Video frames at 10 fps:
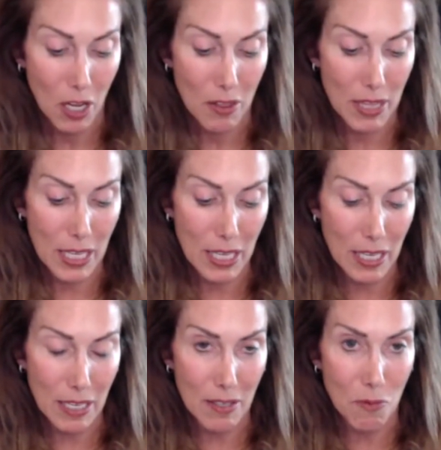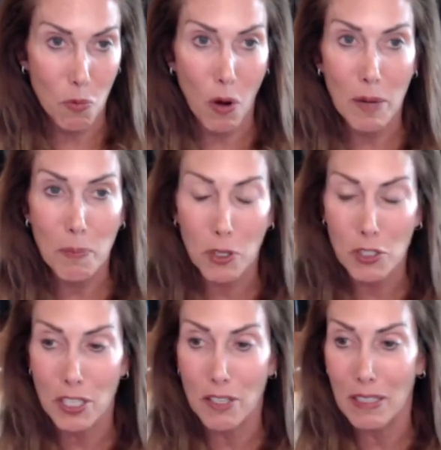The
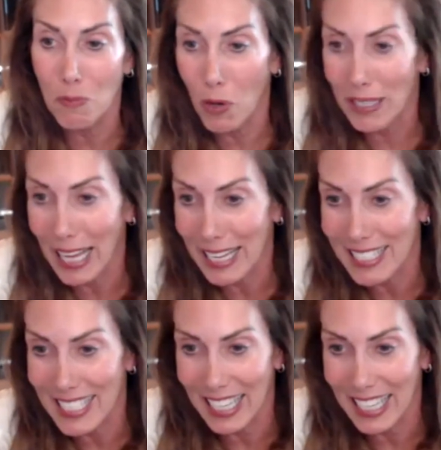one last thing,